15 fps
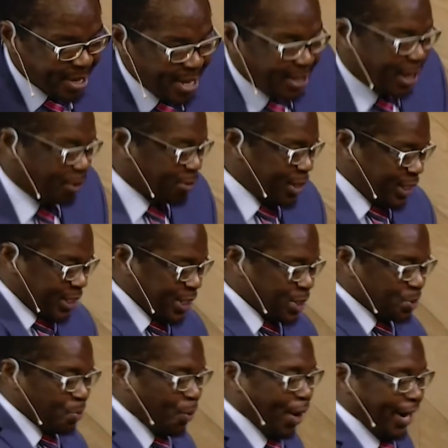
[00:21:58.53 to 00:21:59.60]
Now, this is
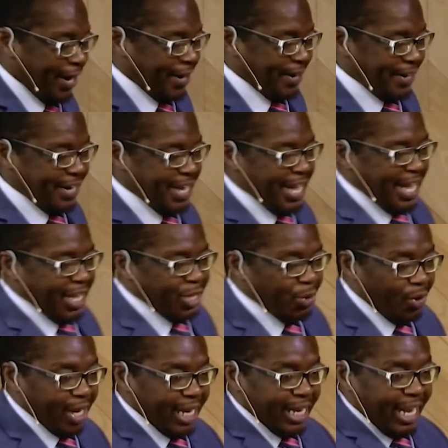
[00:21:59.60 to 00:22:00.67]
where
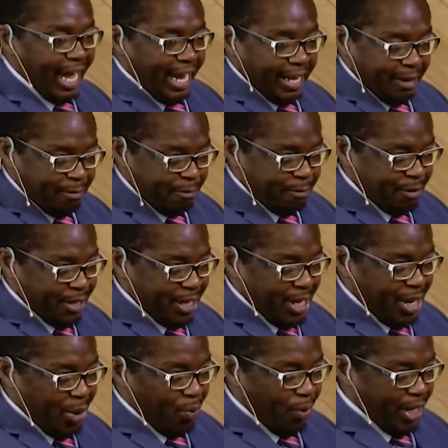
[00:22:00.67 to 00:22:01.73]
your life
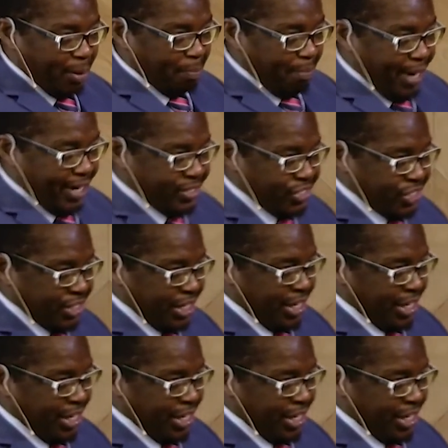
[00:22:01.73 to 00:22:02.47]
will match